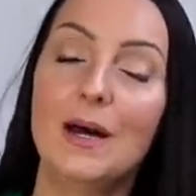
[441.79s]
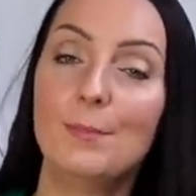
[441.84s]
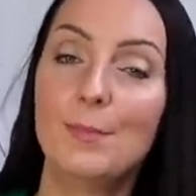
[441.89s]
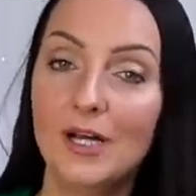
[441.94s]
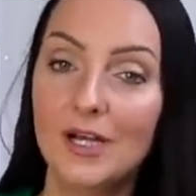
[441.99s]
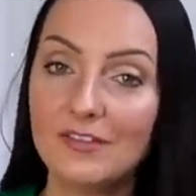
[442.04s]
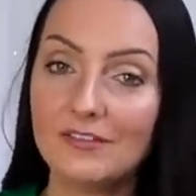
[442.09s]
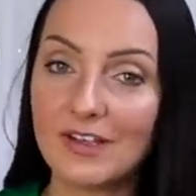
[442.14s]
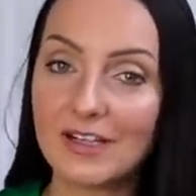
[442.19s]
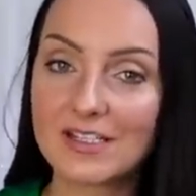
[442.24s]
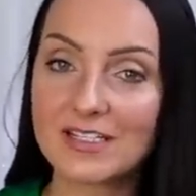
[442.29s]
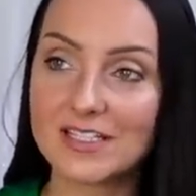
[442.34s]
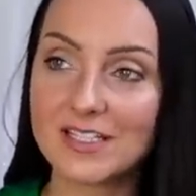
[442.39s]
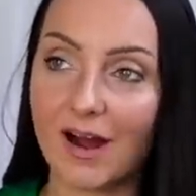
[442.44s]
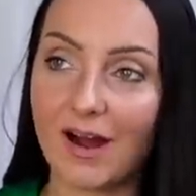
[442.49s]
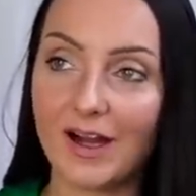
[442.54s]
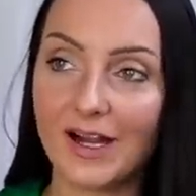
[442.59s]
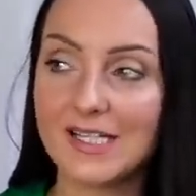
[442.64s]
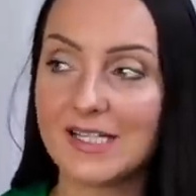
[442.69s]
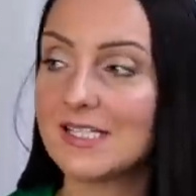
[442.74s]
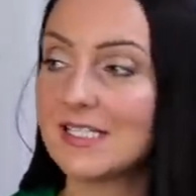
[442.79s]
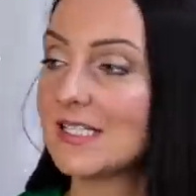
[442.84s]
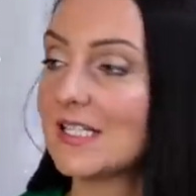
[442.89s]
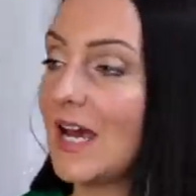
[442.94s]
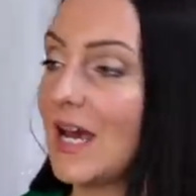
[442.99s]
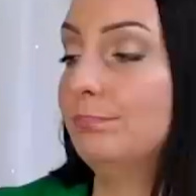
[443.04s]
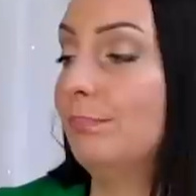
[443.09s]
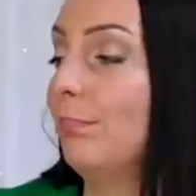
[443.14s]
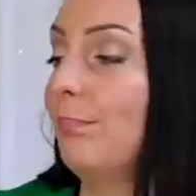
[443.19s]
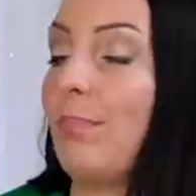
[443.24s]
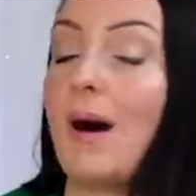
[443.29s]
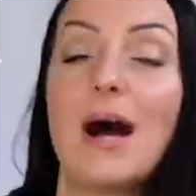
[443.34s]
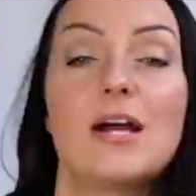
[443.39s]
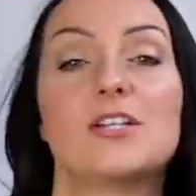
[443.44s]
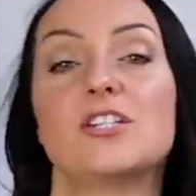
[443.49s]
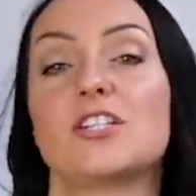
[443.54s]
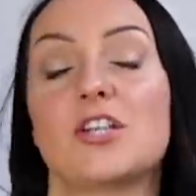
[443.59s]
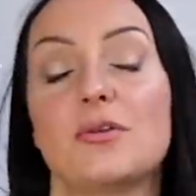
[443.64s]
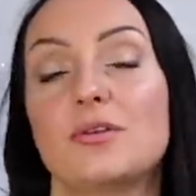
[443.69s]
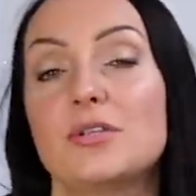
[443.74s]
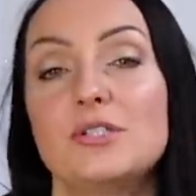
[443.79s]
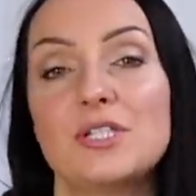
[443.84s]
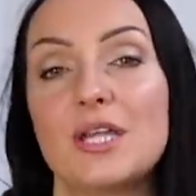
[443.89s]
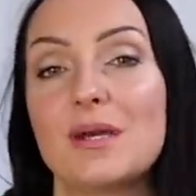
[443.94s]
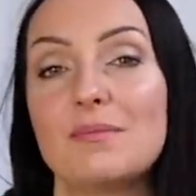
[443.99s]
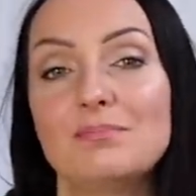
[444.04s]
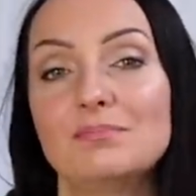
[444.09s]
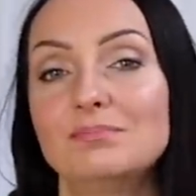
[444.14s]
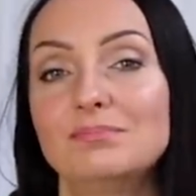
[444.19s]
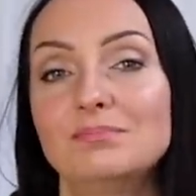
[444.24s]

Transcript: perfect size, but I just don't use it.